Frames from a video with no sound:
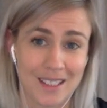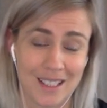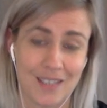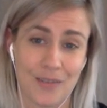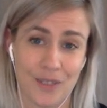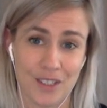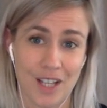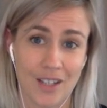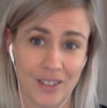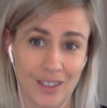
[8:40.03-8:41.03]
different
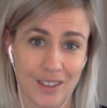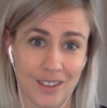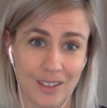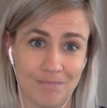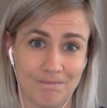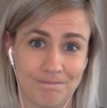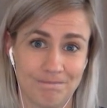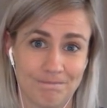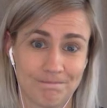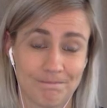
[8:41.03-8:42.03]
answers.
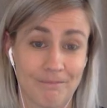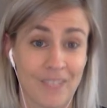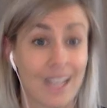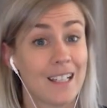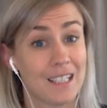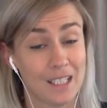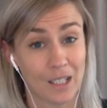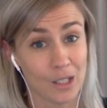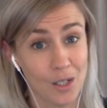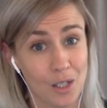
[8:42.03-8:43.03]
In
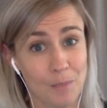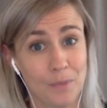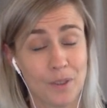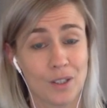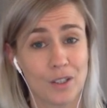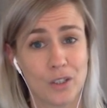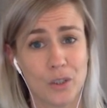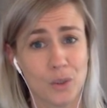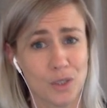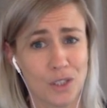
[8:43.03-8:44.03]
a LARP,
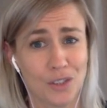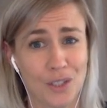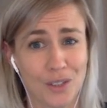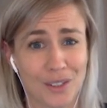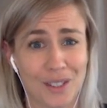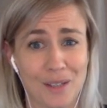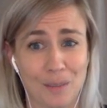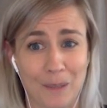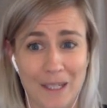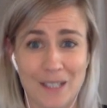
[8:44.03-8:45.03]
you could just ask another
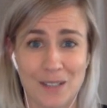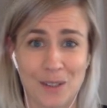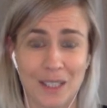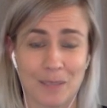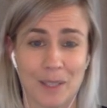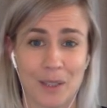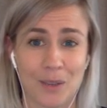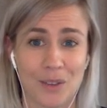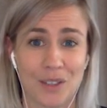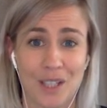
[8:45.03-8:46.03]
player to help out.